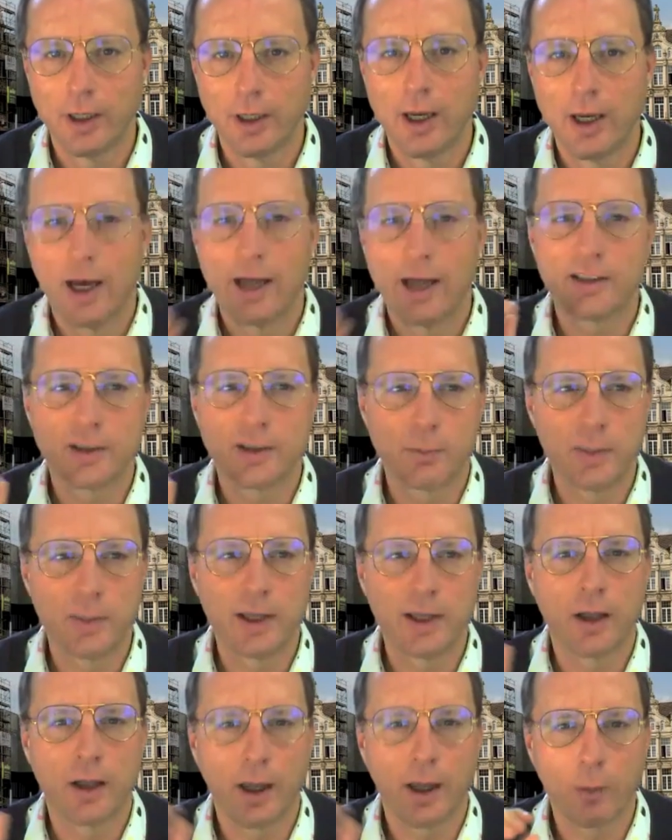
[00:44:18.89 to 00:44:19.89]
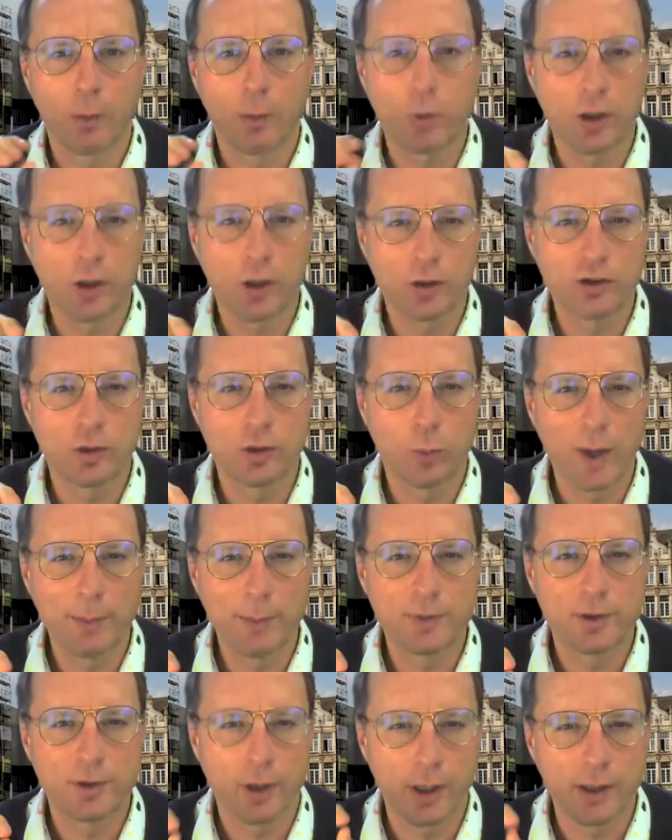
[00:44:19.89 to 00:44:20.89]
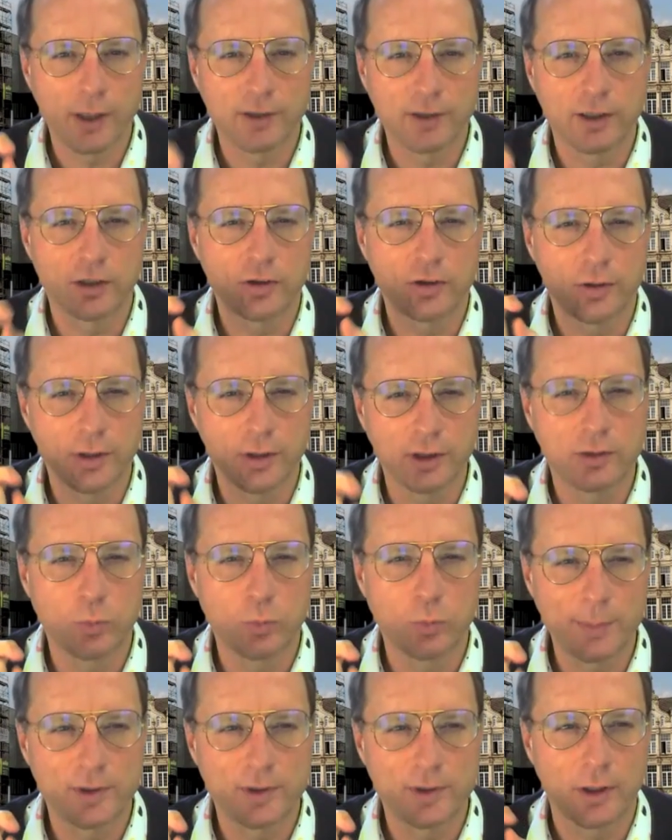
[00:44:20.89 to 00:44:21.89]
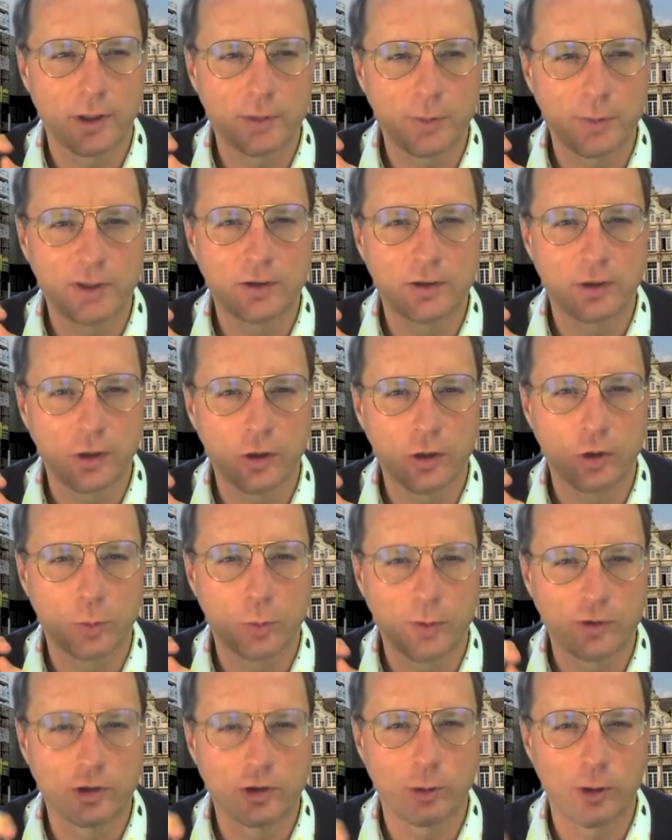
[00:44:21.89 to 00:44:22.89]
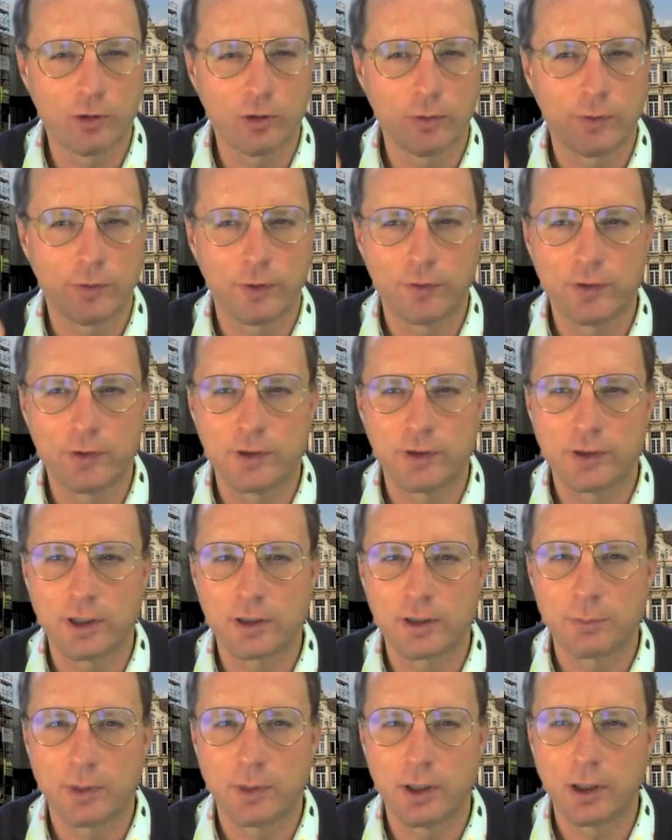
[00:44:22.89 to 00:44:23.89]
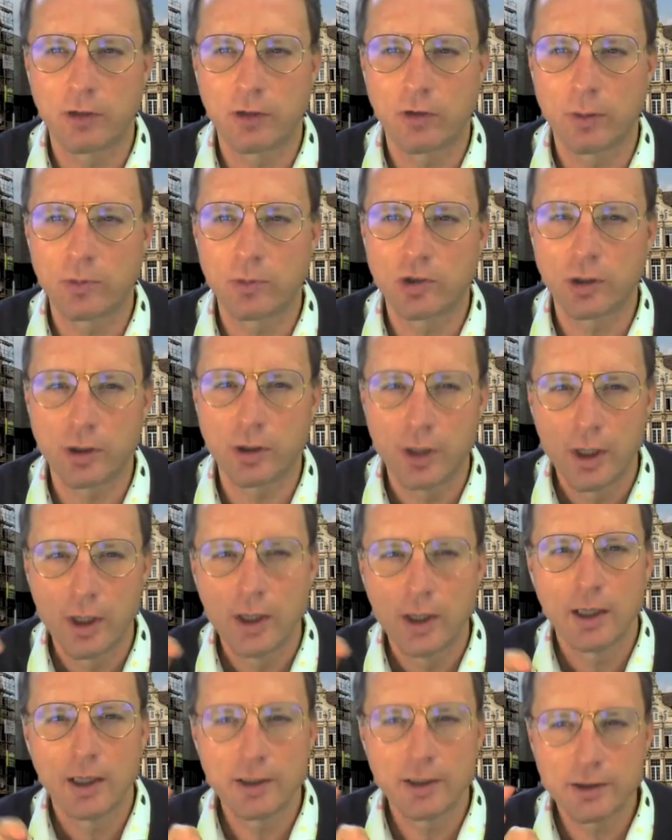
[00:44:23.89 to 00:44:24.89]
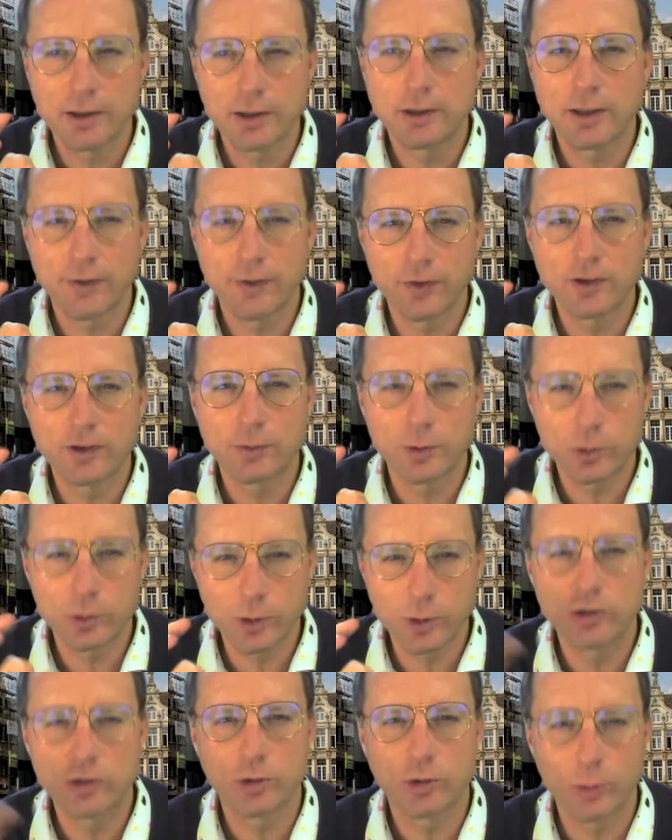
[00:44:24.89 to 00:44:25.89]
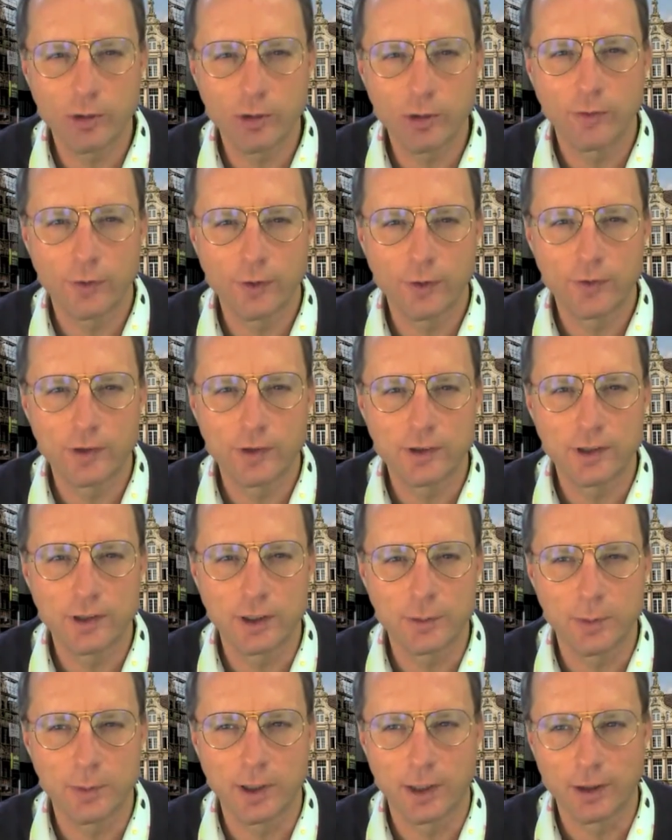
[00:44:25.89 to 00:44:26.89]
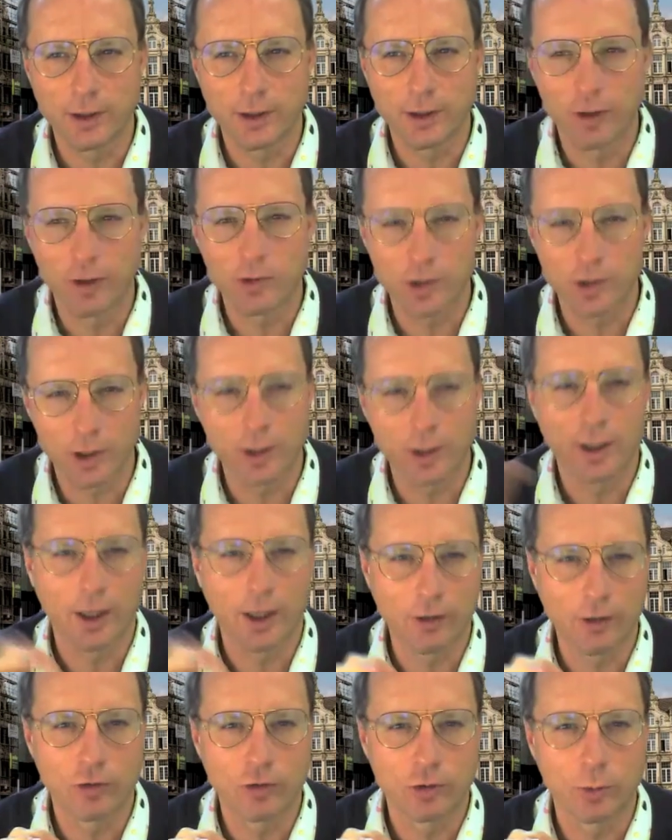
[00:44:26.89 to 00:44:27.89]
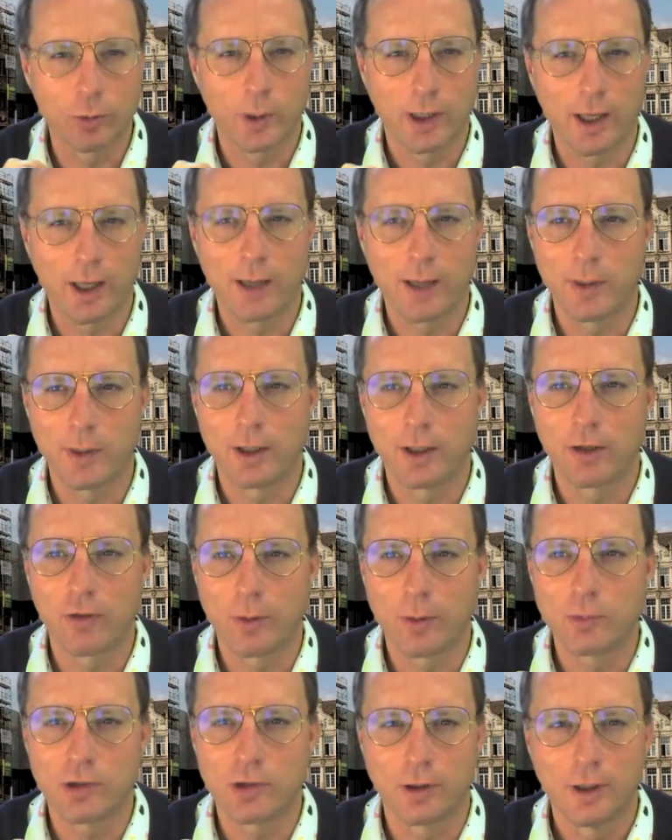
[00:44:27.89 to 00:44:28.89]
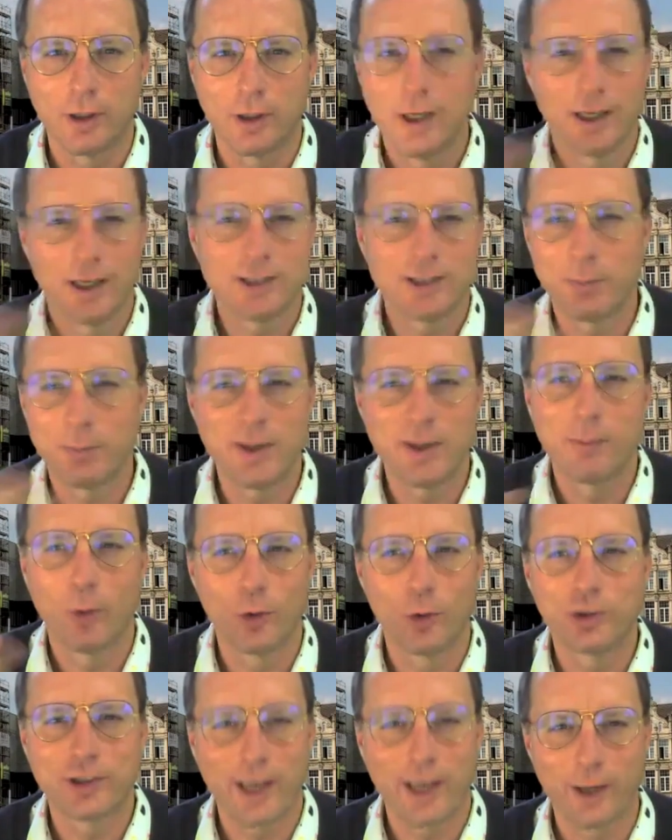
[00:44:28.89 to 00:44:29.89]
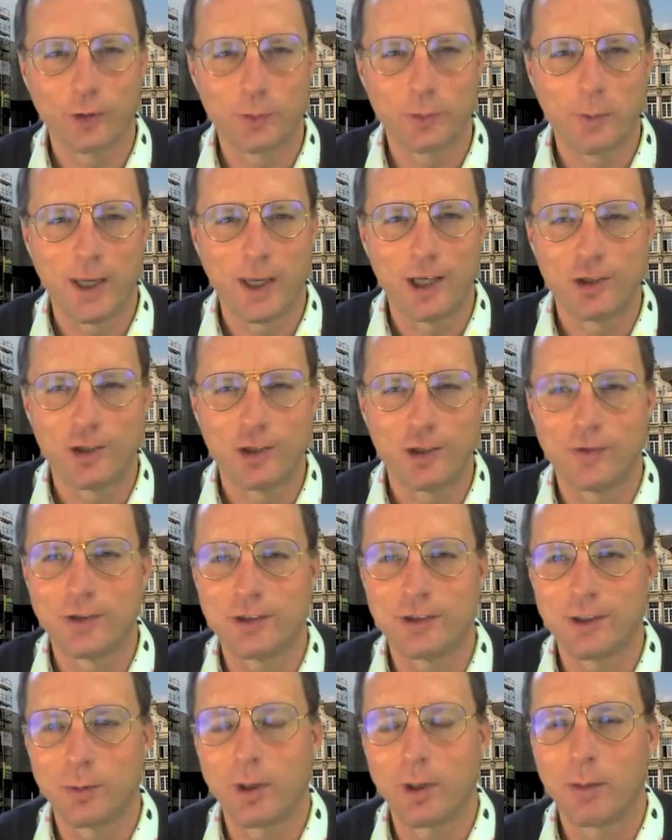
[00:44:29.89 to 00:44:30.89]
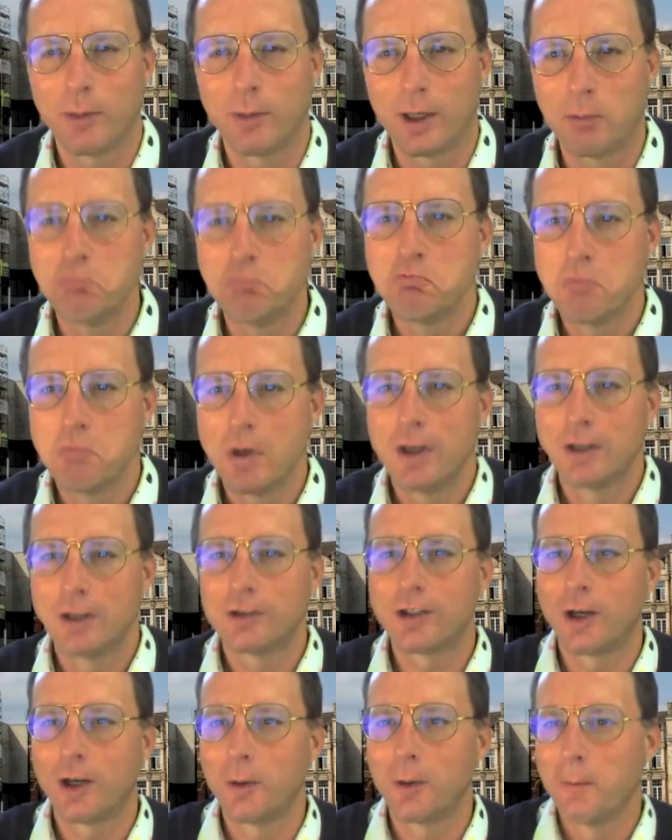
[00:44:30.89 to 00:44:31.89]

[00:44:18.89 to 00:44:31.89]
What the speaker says: And it's a bit like when you go to the website, it says this website has been secured with 256-bit encryption. It's the difference between 256-bit encryption and 128-bit encryption. It's a bit more sales pitch, if you see what I mean. So